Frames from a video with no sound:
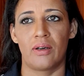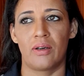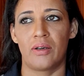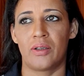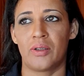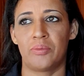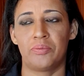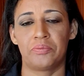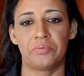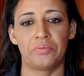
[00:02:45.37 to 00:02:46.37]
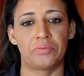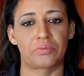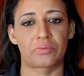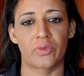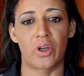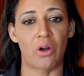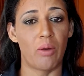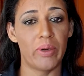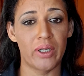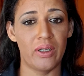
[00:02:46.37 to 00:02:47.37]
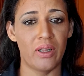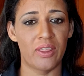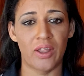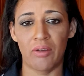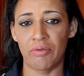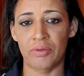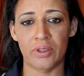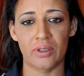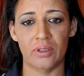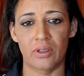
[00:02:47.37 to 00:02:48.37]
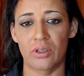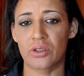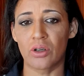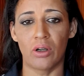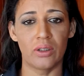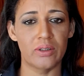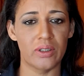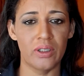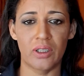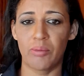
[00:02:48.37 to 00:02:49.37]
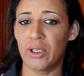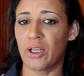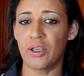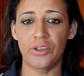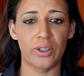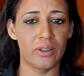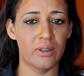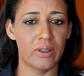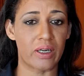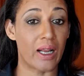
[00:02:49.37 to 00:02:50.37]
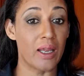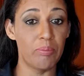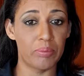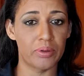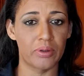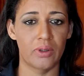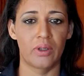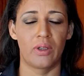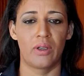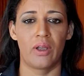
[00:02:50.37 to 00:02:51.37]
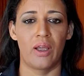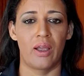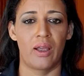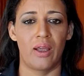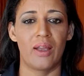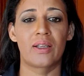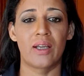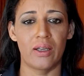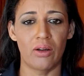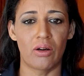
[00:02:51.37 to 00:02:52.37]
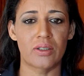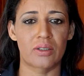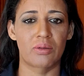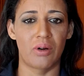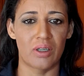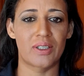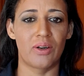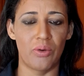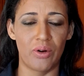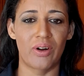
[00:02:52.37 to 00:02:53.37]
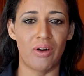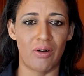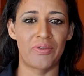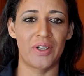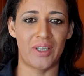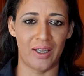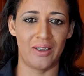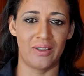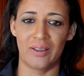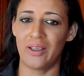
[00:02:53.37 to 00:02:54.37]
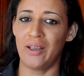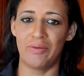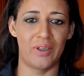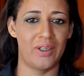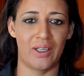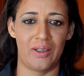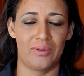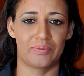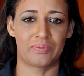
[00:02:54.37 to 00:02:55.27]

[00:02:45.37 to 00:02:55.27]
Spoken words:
in. Robbery, theft, assault, intimidation, rape, and chaos was the order of the day, every day.